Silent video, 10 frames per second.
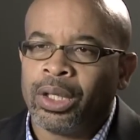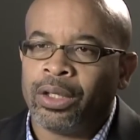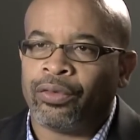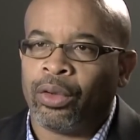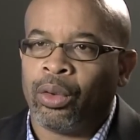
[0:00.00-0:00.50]

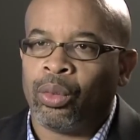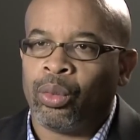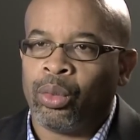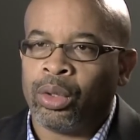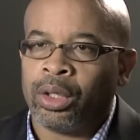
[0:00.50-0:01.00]
And
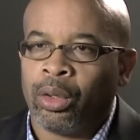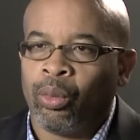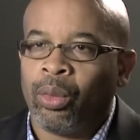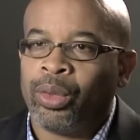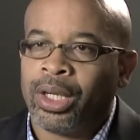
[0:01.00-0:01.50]
so, you know,
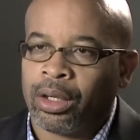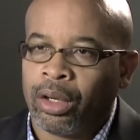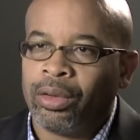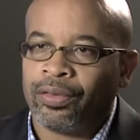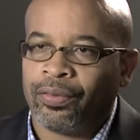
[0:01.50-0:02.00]
what we
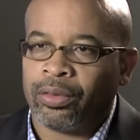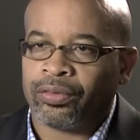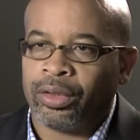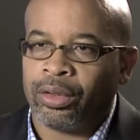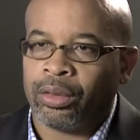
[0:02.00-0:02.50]
encourage
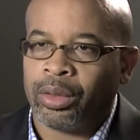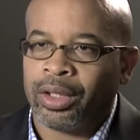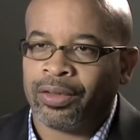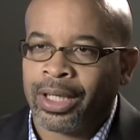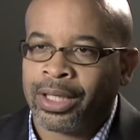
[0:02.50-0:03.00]
folks to do
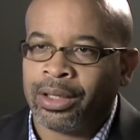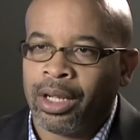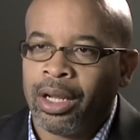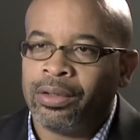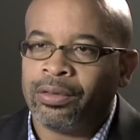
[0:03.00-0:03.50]
is like
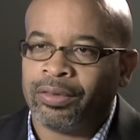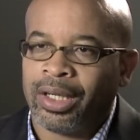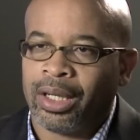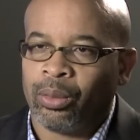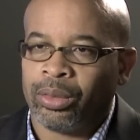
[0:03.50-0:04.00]

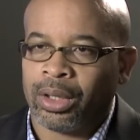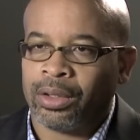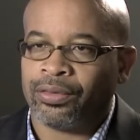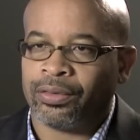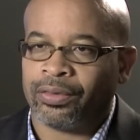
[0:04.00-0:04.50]
understand what the
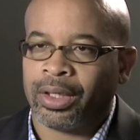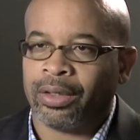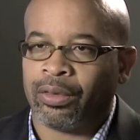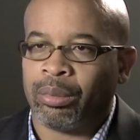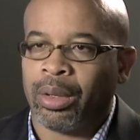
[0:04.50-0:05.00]
literature
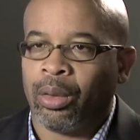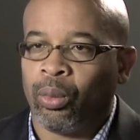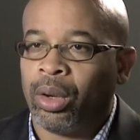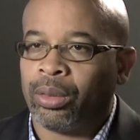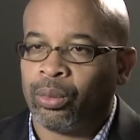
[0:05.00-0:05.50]
says about
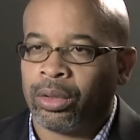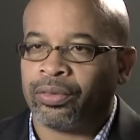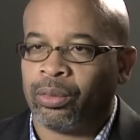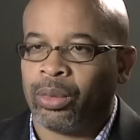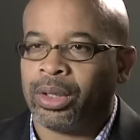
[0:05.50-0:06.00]
what
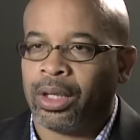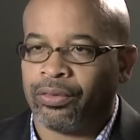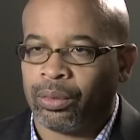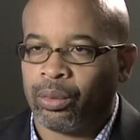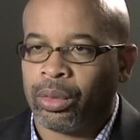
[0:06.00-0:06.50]
works and what
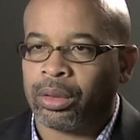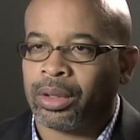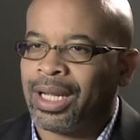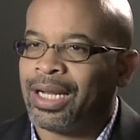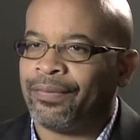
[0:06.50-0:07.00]
doesn't
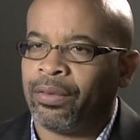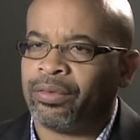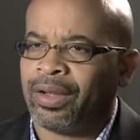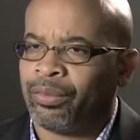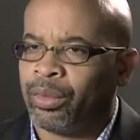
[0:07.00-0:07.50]
work. A lot of
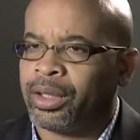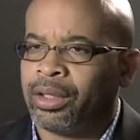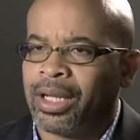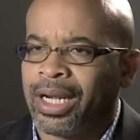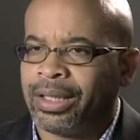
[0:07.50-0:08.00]
folks have really
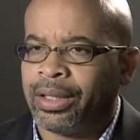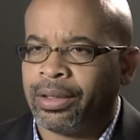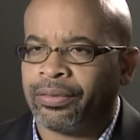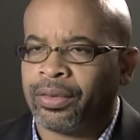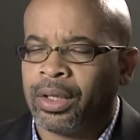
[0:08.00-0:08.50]
good
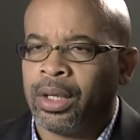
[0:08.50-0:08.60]
ideas